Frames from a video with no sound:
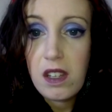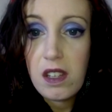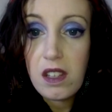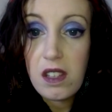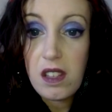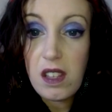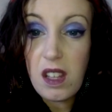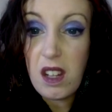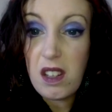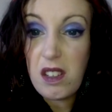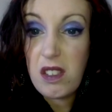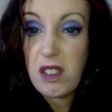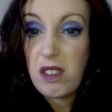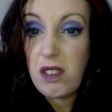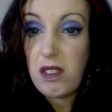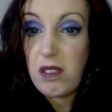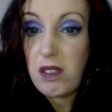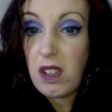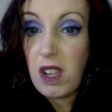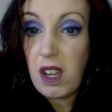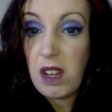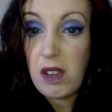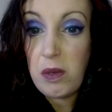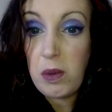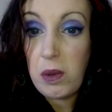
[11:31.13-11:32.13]
that's
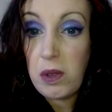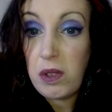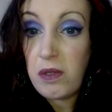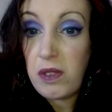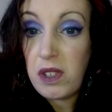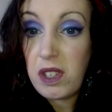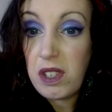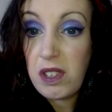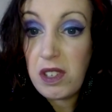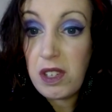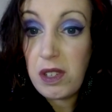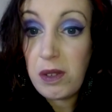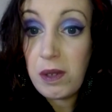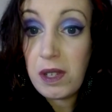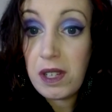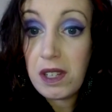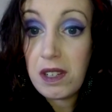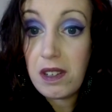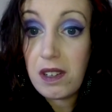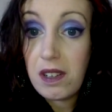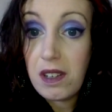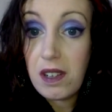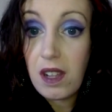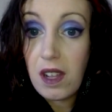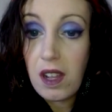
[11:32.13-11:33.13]
kind of all there is to it.
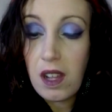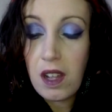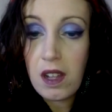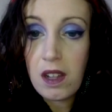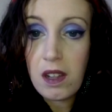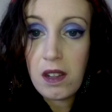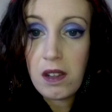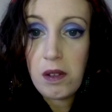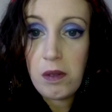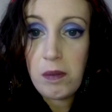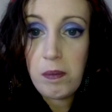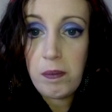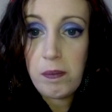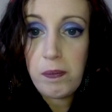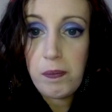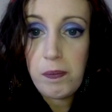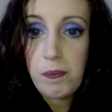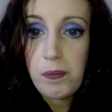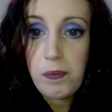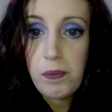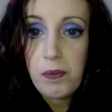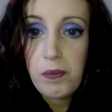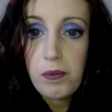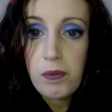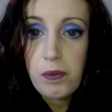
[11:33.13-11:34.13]

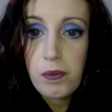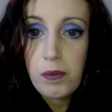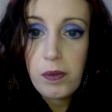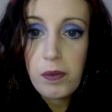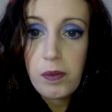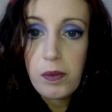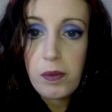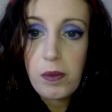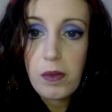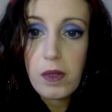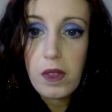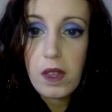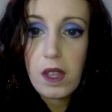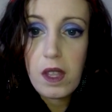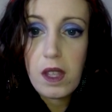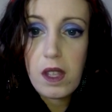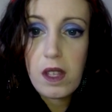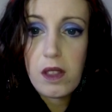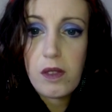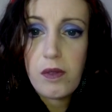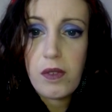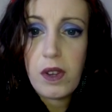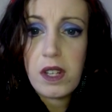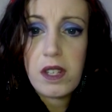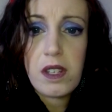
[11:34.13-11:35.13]

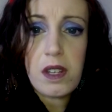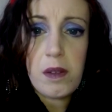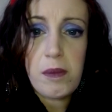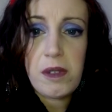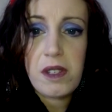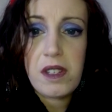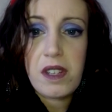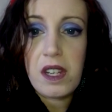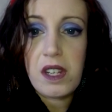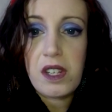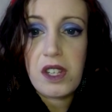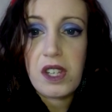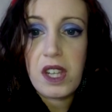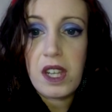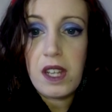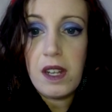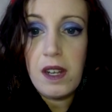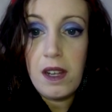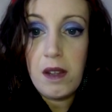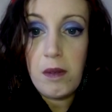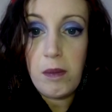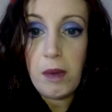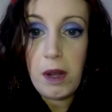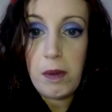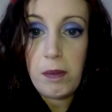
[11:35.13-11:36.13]
The first time you stage kitten,
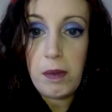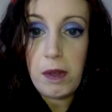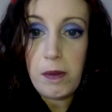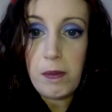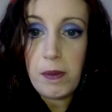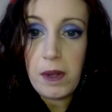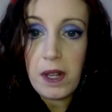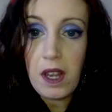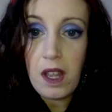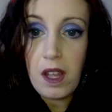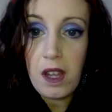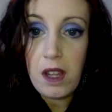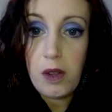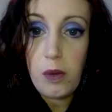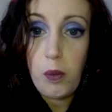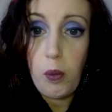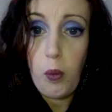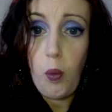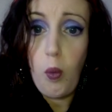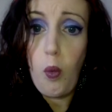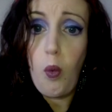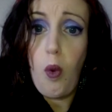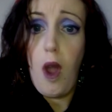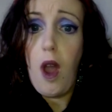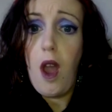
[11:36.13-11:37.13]
it might be a bit like
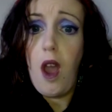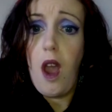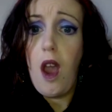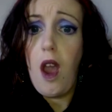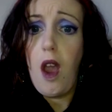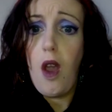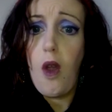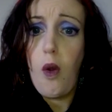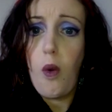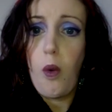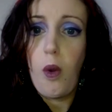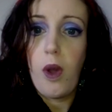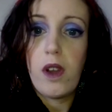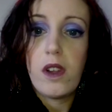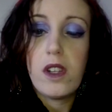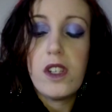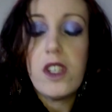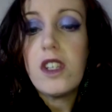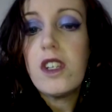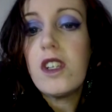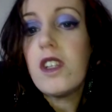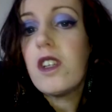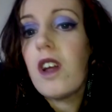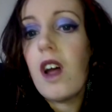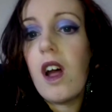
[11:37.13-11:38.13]
whoa,
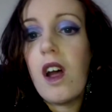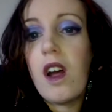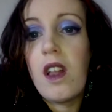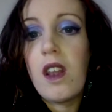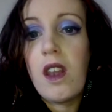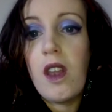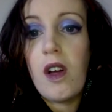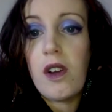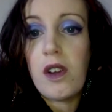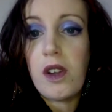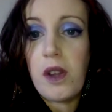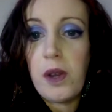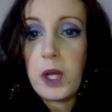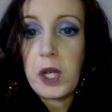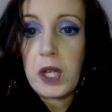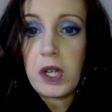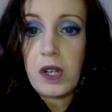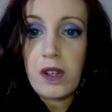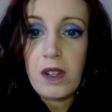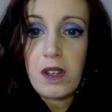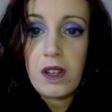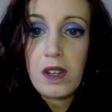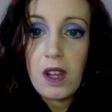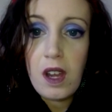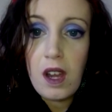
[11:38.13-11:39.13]
a lot going
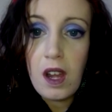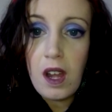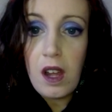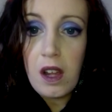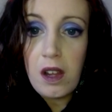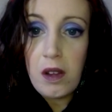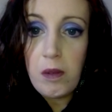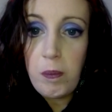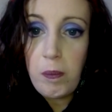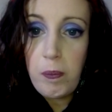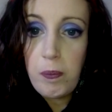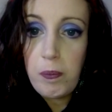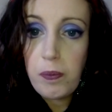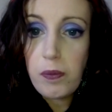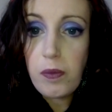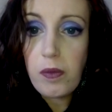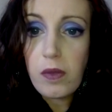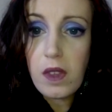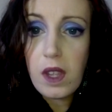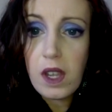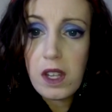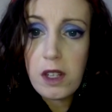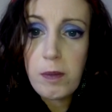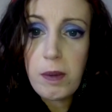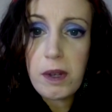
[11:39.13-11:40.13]
on.
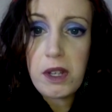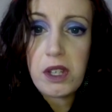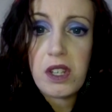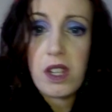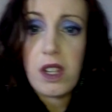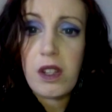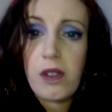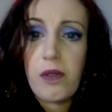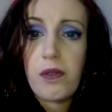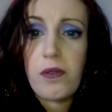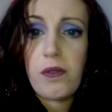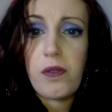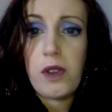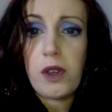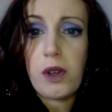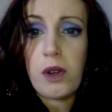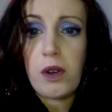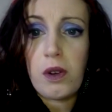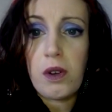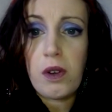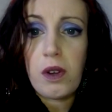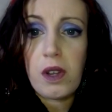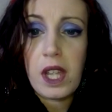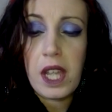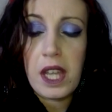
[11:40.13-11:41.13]
Especially if
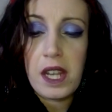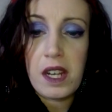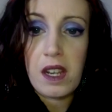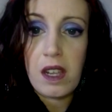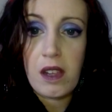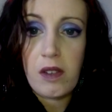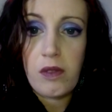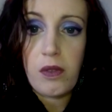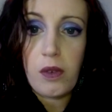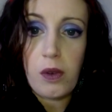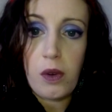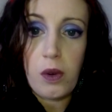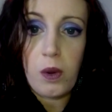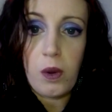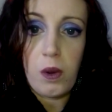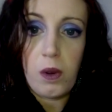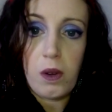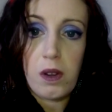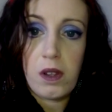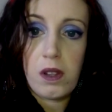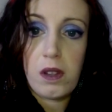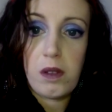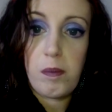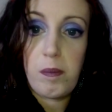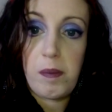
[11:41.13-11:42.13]
you're kittening for
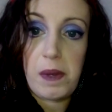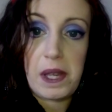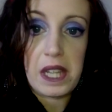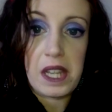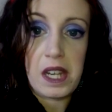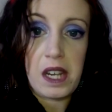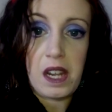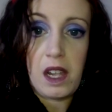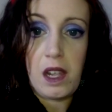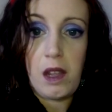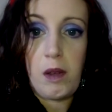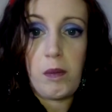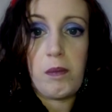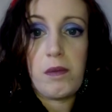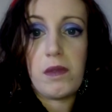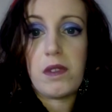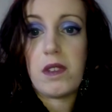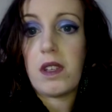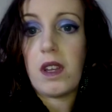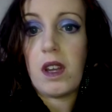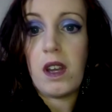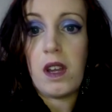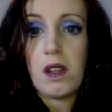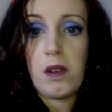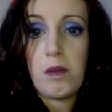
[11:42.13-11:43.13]
big names
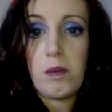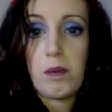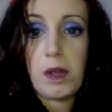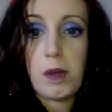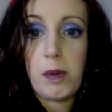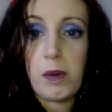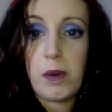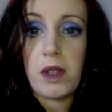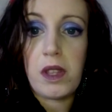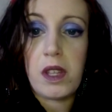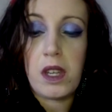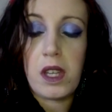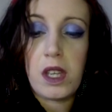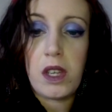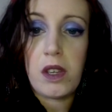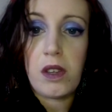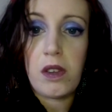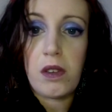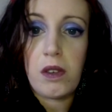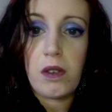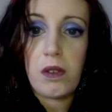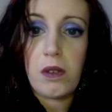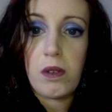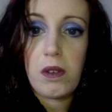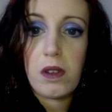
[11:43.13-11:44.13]
and people that
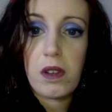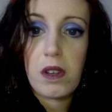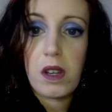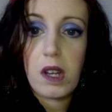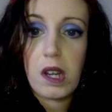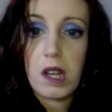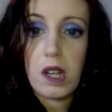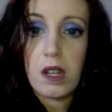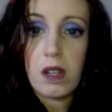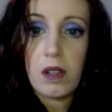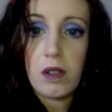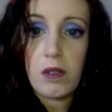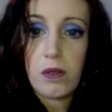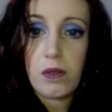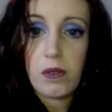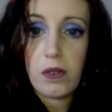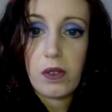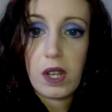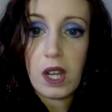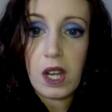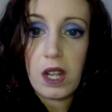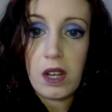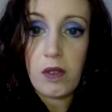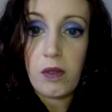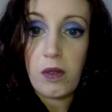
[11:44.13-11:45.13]
you have
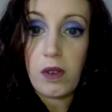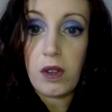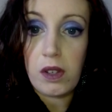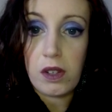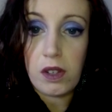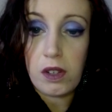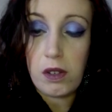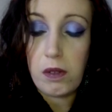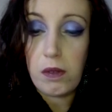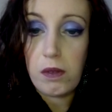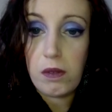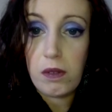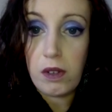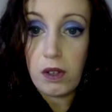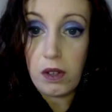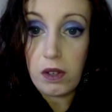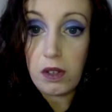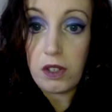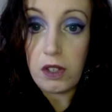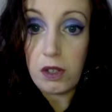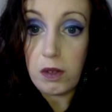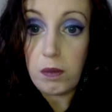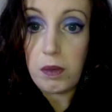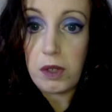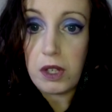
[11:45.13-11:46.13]
kind of
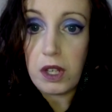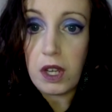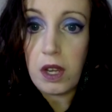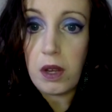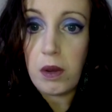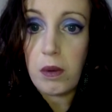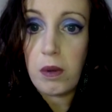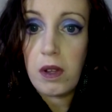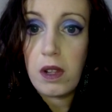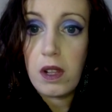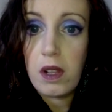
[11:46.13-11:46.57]
looked up to.